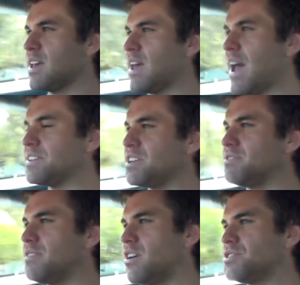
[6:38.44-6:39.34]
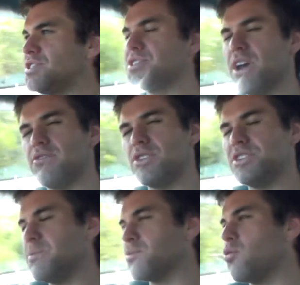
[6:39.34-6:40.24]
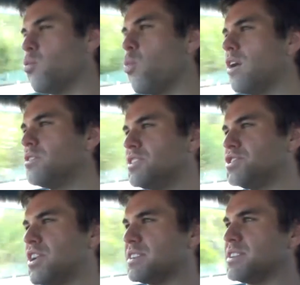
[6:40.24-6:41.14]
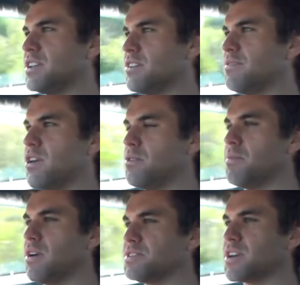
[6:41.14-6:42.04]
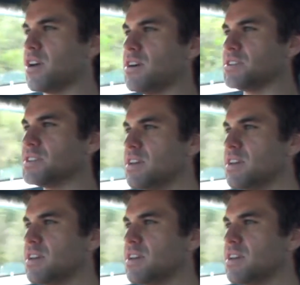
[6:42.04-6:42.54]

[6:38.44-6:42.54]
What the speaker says: it has the advantages over a typical welded chassis that you find on most cars.